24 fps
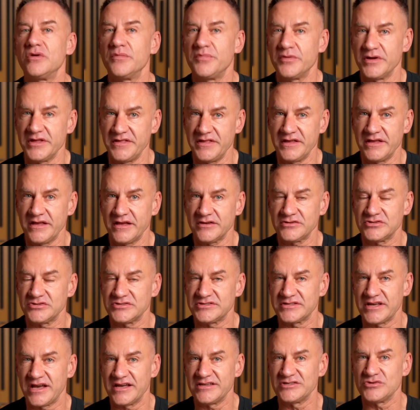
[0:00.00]
a breathing
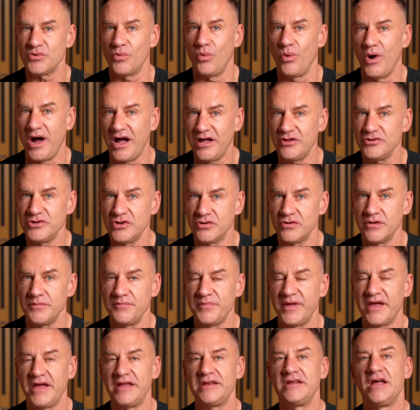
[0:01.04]
exercise while you're
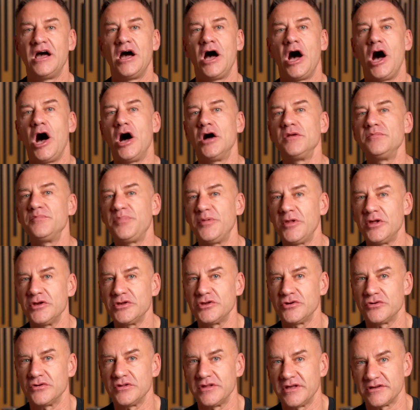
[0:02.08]
in bed,
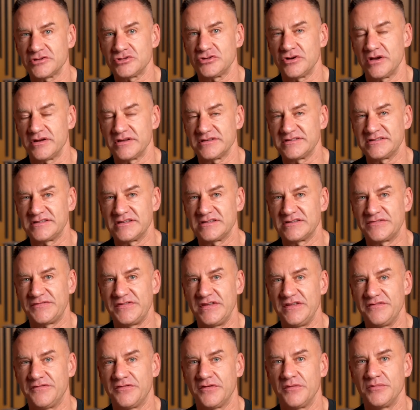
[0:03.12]
unplug your electronics six
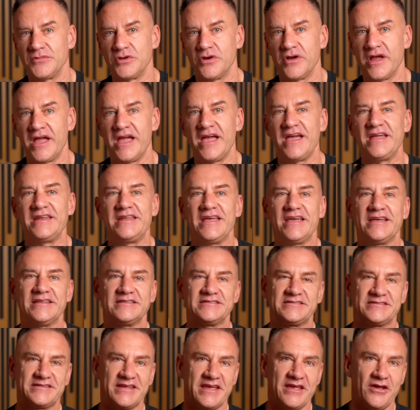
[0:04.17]
feet from your head,
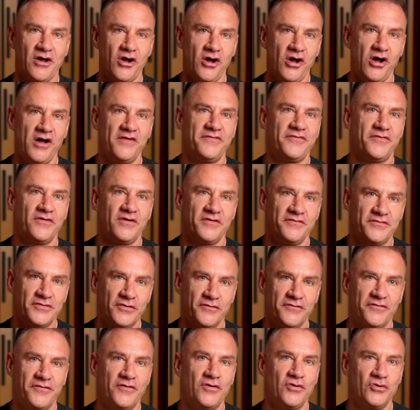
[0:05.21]
and stay off of
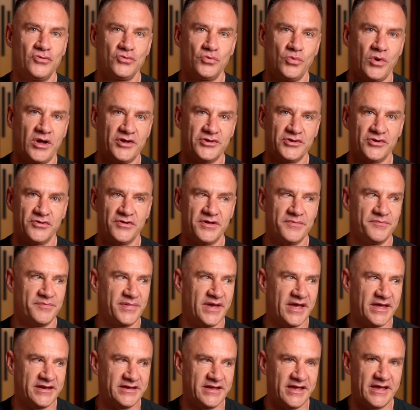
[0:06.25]
your phone while you're in
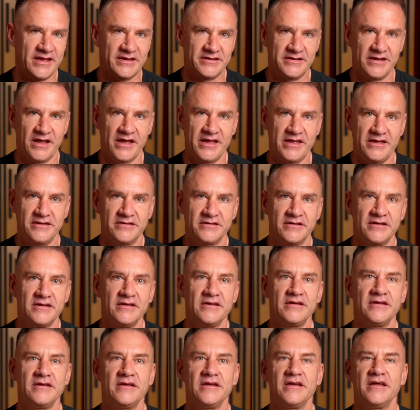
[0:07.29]
bed at night.
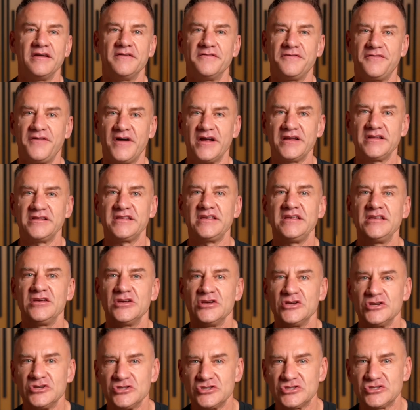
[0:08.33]
And finally,
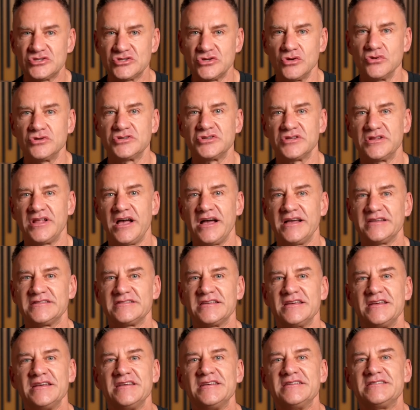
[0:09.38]

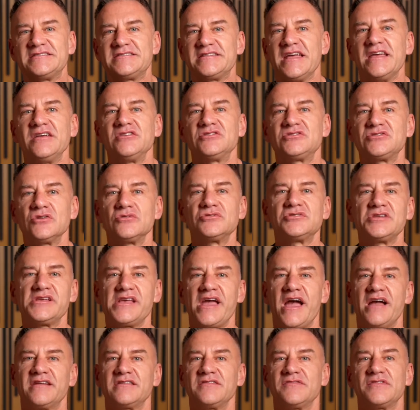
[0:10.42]
socialize. Staying
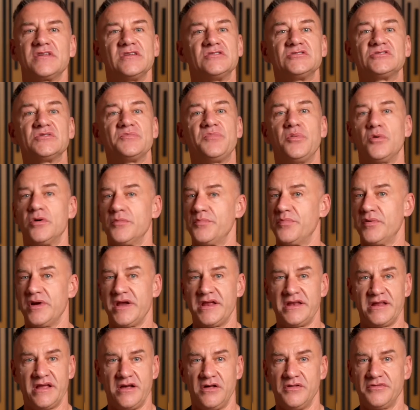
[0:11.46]
socially active can support
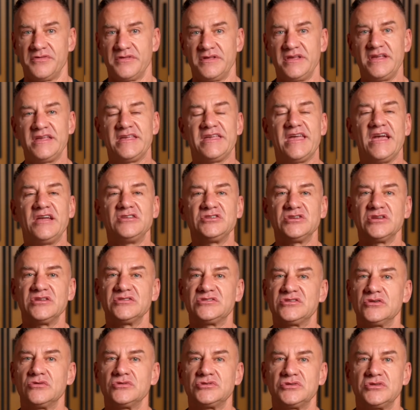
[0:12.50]
brain health. Engaging
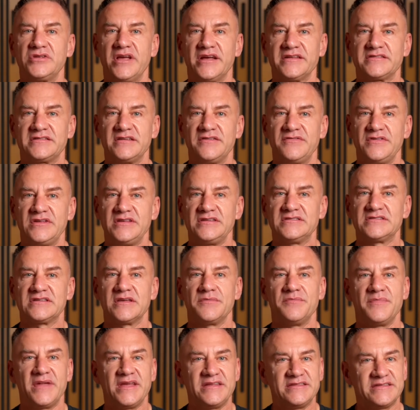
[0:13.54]
in social activities
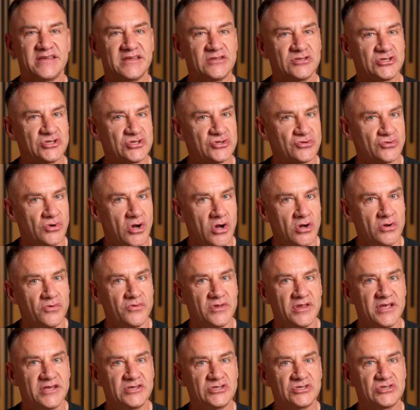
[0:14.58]
can maintain strong
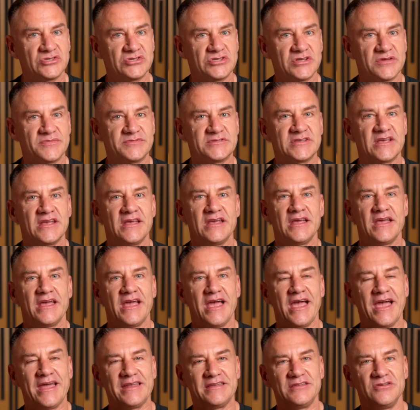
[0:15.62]
relationships,
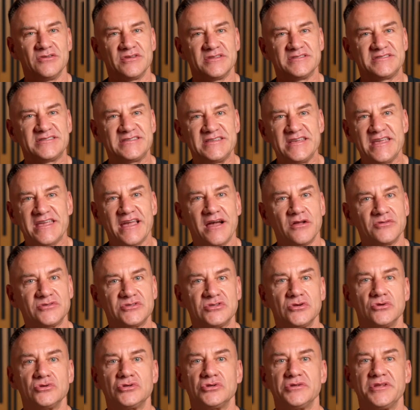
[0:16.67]
and you can seek out
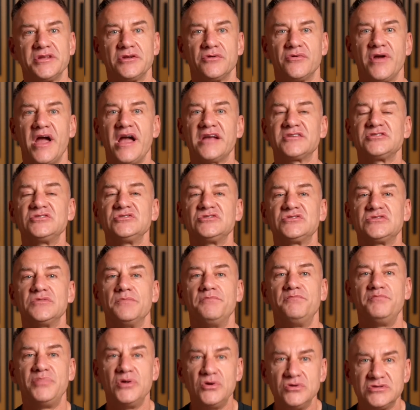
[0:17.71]
social interactions to
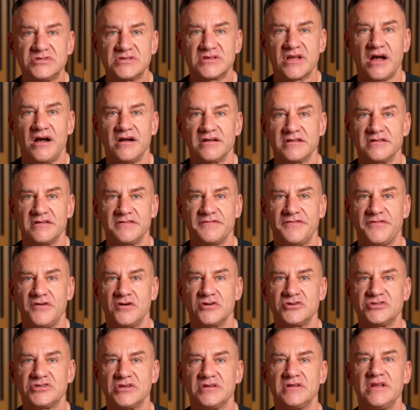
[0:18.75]
boost cognitive
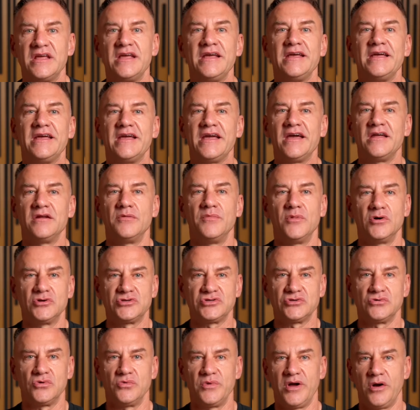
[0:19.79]
function and
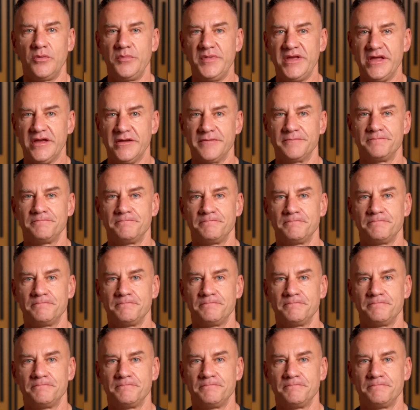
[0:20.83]
emotional well-being.